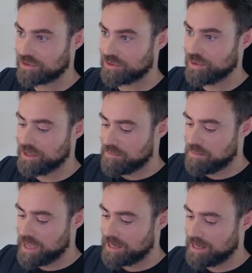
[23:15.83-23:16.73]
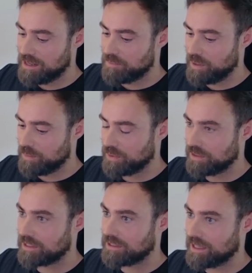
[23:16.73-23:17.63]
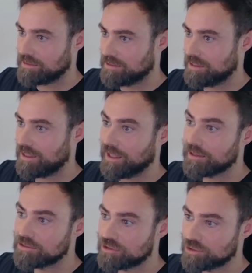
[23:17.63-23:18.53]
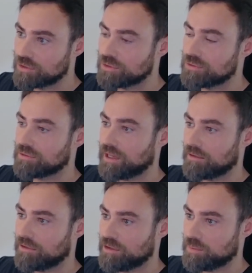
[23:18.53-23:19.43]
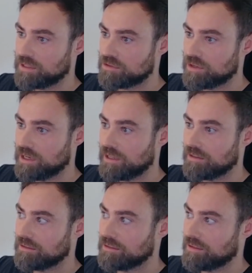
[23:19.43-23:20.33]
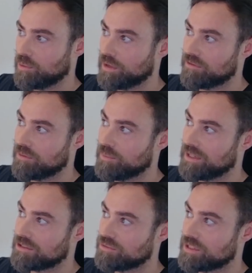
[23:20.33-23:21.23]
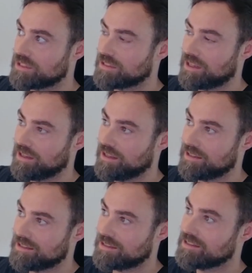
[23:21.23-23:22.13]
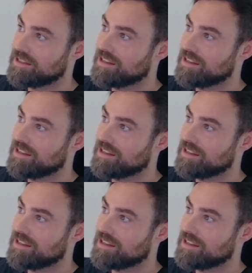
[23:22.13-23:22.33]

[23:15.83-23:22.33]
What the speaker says: So many people that get into algorithmic trading, one of the biggest risks is